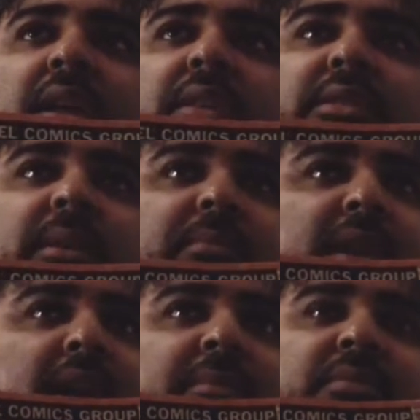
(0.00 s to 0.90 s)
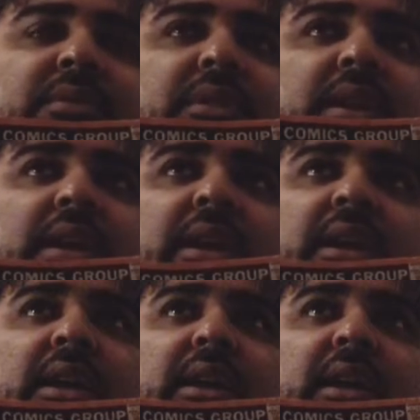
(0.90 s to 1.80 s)
Sometimes
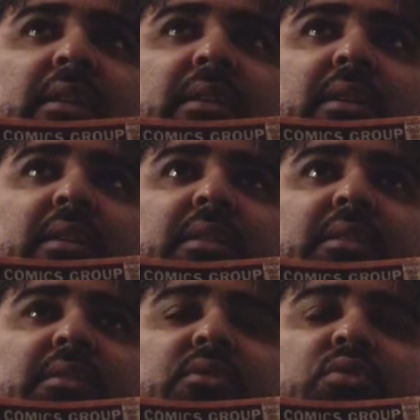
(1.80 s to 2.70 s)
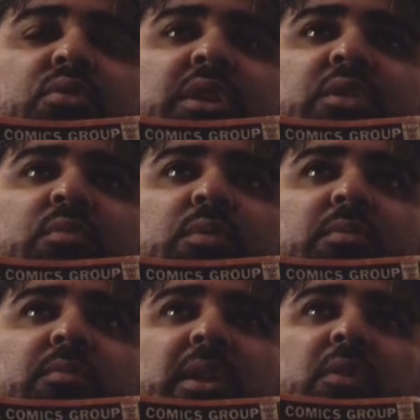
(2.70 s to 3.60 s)
the stories would
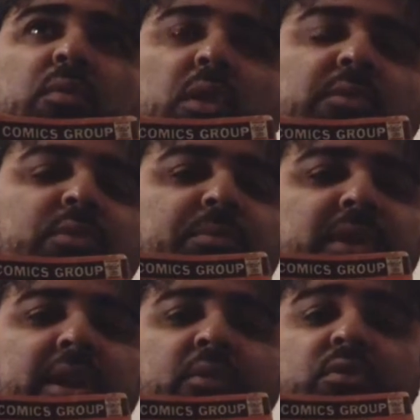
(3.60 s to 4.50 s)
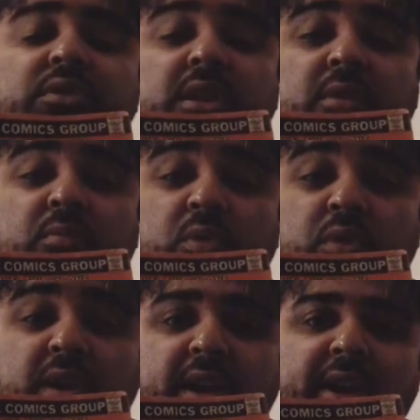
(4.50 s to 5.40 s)
involve superheroes in more
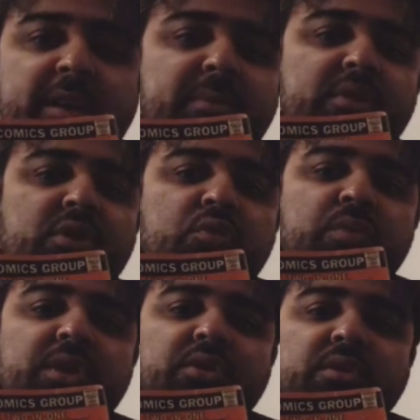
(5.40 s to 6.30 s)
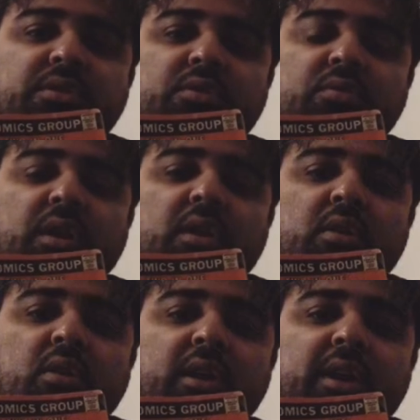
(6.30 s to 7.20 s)
relatable situations to our
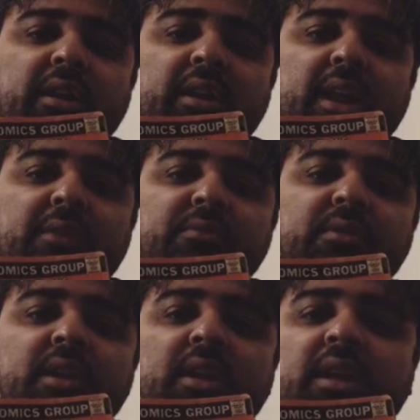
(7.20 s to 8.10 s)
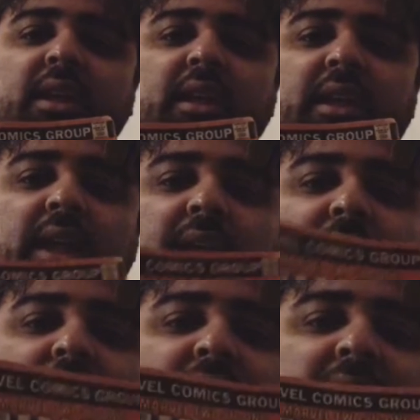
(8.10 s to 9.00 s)
ordinary lives.
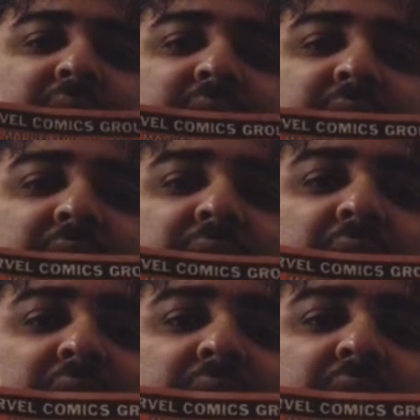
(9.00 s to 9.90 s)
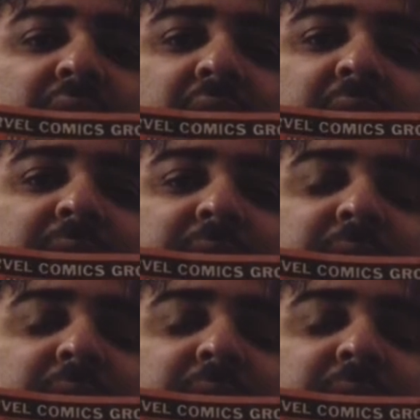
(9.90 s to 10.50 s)
And that's the thing that I really love